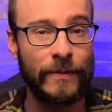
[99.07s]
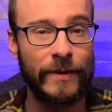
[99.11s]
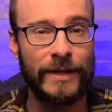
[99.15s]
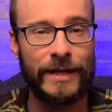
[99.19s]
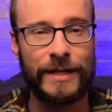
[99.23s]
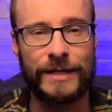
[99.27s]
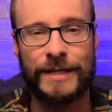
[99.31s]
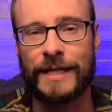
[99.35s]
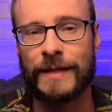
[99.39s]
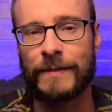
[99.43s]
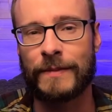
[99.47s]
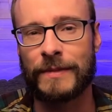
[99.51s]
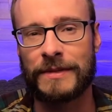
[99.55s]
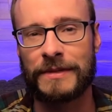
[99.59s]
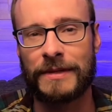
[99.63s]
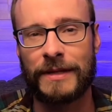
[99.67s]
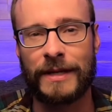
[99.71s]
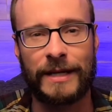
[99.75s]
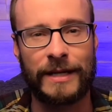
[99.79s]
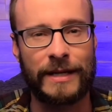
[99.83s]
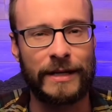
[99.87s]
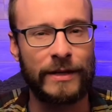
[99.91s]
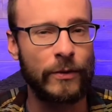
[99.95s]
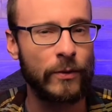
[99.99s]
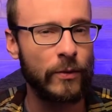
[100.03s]
one that seemed
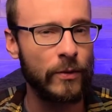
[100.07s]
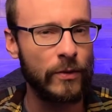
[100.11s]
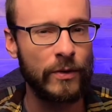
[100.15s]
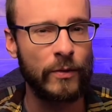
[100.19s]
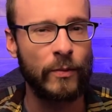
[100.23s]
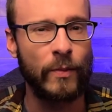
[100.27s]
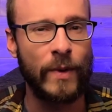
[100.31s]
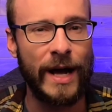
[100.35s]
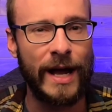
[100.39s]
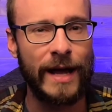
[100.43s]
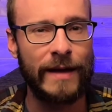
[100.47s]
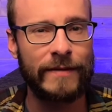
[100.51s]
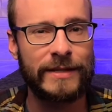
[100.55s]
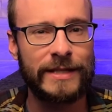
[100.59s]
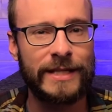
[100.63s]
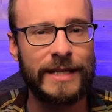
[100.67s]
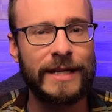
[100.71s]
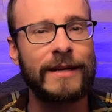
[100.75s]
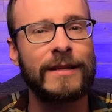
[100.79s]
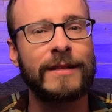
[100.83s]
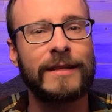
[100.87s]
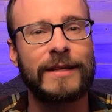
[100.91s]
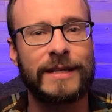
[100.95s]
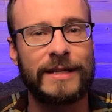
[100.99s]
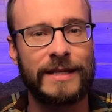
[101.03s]
like an old wives'
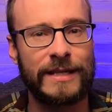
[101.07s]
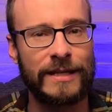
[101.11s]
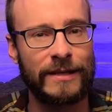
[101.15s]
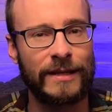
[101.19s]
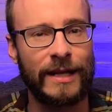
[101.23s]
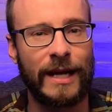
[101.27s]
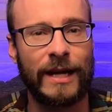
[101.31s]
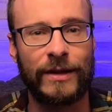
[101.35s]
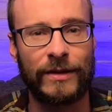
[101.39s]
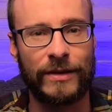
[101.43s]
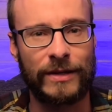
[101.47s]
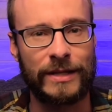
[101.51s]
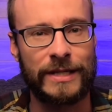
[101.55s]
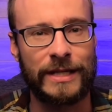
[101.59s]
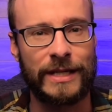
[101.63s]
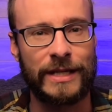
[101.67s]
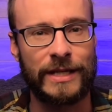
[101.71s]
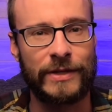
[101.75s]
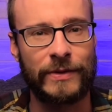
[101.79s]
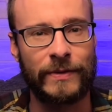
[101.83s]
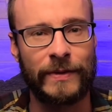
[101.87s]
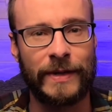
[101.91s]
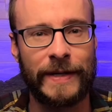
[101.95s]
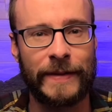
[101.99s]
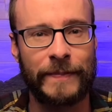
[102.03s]
tale until I looked
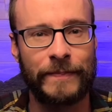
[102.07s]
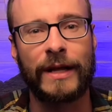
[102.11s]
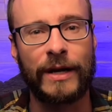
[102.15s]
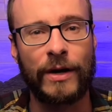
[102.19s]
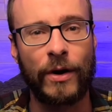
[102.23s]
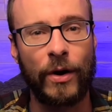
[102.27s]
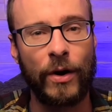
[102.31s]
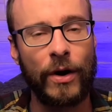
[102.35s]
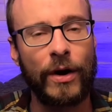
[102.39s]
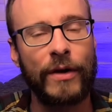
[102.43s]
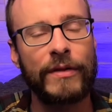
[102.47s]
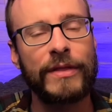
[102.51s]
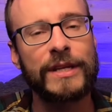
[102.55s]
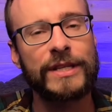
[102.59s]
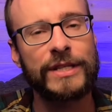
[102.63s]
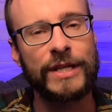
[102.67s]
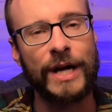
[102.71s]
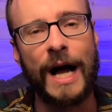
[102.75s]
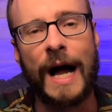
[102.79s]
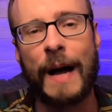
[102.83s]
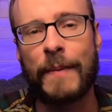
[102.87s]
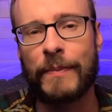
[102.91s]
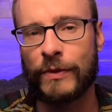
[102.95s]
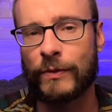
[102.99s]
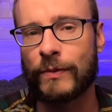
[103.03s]
into it. Like all the
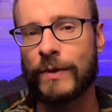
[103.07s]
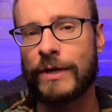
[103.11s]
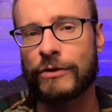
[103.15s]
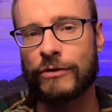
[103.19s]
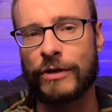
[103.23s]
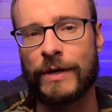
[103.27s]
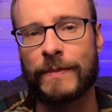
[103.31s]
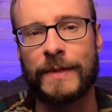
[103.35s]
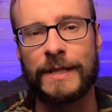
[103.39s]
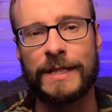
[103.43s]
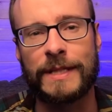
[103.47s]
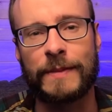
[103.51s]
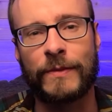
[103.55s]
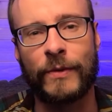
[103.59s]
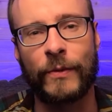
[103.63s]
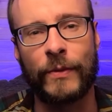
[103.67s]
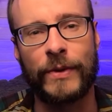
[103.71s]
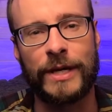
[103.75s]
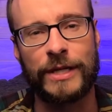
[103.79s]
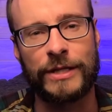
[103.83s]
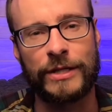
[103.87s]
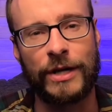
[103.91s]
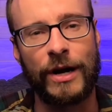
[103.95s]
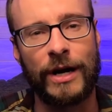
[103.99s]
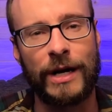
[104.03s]
top 3 treatments I'm going
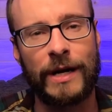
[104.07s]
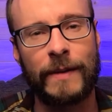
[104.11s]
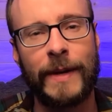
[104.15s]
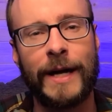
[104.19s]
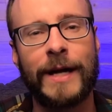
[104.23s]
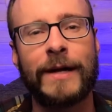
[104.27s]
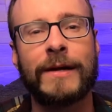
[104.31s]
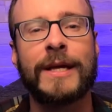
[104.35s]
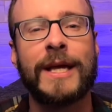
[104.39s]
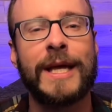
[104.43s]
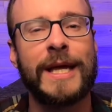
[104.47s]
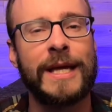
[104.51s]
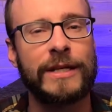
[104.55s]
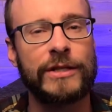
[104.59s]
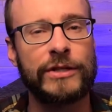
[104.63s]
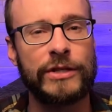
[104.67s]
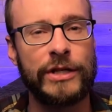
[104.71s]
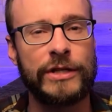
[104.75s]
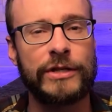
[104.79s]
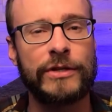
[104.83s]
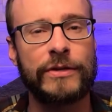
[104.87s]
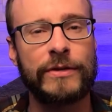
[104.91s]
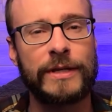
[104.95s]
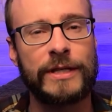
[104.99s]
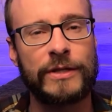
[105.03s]
to talk about,
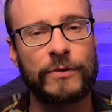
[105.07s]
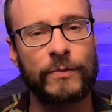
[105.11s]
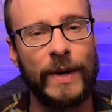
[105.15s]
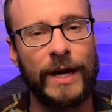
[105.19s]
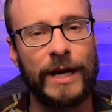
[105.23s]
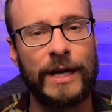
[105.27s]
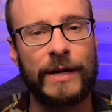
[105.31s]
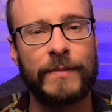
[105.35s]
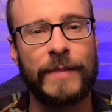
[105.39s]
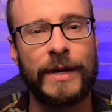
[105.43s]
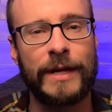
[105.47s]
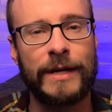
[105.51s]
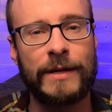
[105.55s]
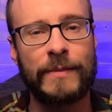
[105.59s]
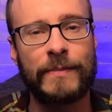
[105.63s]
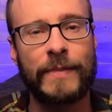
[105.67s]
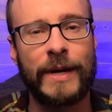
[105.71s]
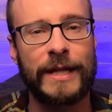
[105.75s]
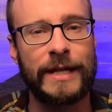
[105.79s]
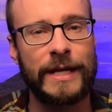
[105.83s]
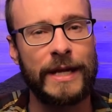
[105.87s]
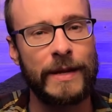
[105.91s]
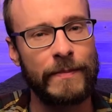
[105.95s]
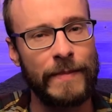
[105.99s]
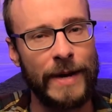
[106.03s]
ginger is recommended by
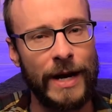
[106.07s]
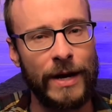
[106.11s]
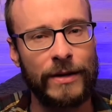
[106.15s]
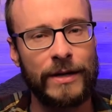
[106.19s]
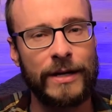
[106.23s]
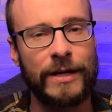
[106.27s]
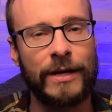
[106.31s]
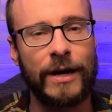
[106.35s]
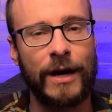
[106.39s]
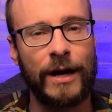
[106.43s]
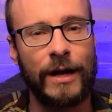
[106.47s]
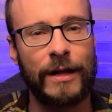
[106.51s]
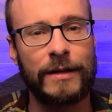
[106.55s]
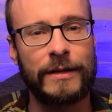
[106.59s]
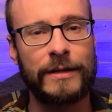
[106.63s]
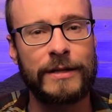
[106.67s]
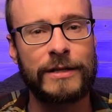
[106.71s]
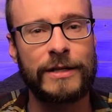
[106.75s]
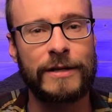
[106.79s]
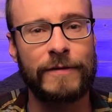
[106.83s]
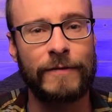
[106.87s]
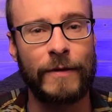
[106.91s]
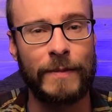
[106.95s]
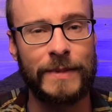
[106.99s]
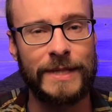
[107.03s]
the American College
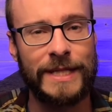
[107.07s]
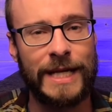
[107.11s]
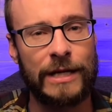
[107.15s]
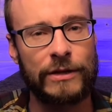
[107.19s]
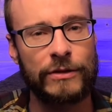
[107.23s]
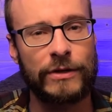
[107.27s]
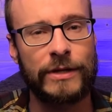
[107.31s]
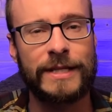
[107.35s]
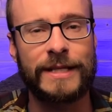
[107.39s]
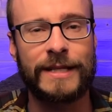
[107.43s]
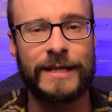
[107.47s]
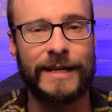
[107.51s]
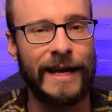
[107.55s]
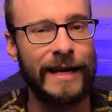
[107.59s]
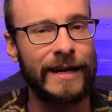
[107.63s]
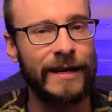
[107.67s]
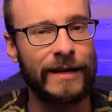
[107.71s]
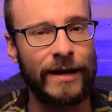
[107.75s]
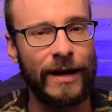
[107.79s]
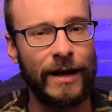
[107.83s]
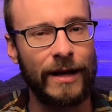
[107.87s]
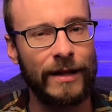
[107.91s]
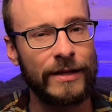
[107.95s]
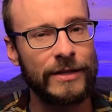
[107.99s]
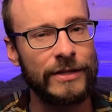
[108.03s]
of Obstetrics and
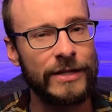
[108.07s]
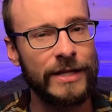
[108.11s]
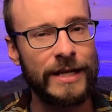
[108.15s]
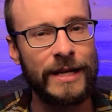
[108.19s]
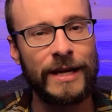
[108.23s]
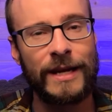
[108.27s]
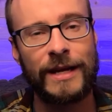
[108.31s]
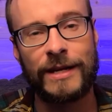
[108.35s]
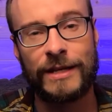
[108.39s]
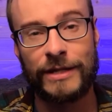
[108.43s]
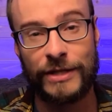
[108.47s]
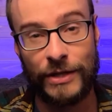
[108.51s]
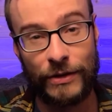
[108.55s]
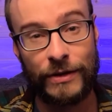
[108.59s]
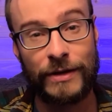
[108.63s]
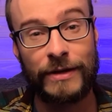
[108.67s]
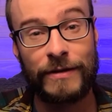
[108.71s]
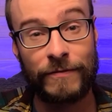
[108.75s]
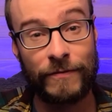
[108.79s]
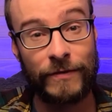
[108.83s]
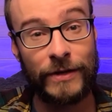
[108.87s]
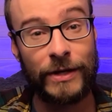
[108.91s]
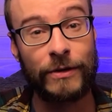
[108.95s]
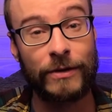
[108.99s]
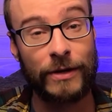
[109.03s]
Gynecology, so you can
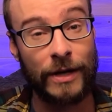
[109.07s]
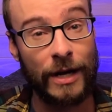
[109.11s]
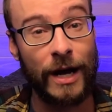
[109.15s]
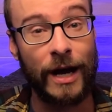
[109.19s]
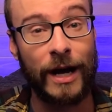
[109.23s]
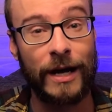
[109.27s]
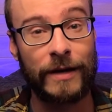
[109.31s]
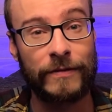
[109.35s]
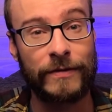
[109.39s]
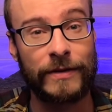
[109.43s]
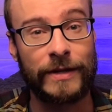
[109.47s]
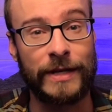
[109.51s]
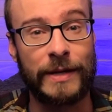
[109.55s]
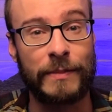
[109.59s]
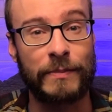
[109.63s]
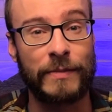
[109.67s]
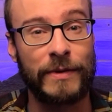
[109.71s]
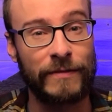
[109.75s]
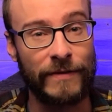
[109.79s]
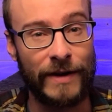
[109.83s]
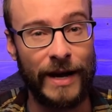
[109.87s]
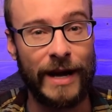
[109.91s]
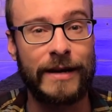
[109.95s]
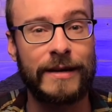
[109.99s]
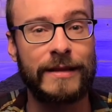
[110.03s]
feel confident
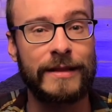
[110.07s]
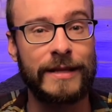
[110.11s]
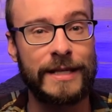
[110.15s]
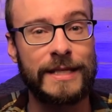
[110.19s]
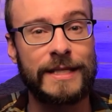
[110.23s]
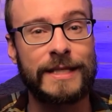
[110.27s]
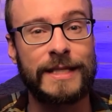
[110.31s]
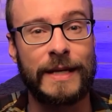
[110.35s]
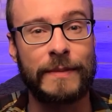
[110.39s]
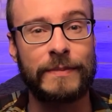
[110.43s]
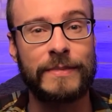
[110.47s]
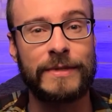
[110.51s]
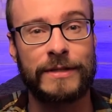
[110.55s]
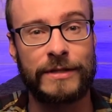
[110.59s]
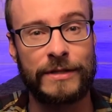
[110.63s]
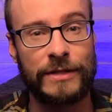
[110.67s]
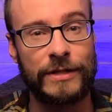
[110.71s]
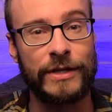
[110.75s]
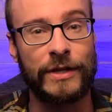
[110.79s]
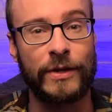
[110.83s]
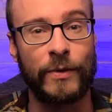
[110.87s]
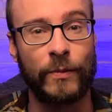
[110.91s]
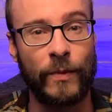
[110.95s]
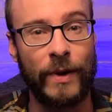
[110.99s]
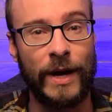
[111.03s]
providing these tips to
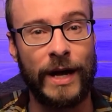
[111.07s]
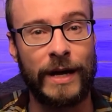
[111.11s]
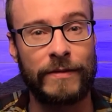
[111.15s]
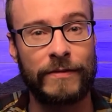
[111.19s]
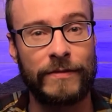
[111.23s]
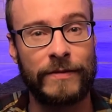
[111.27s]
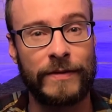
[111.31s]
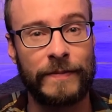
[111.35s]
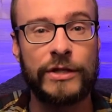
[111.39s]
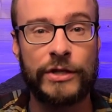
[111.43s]
your wife.